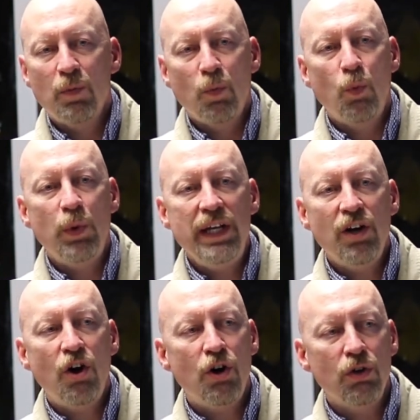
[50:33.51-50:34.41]
we
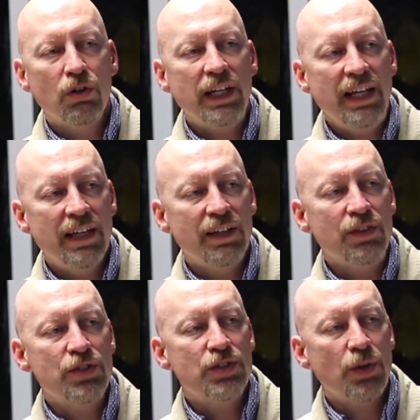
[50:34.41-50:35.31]
hauled in
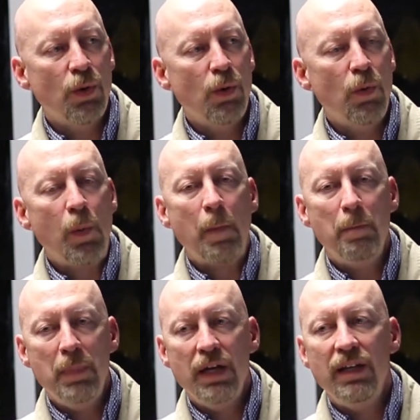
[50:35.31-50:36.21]
so
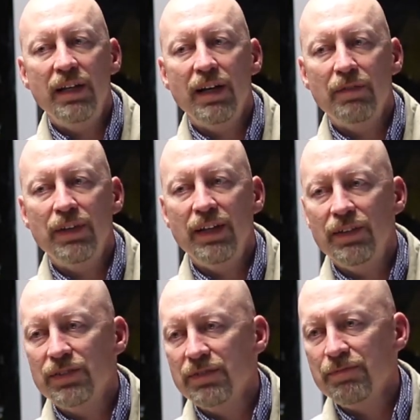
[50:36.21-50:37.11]
many of
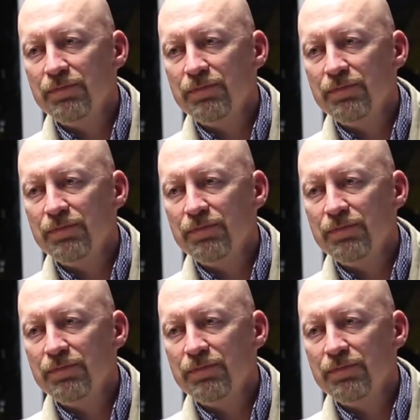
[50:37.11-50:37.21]
these.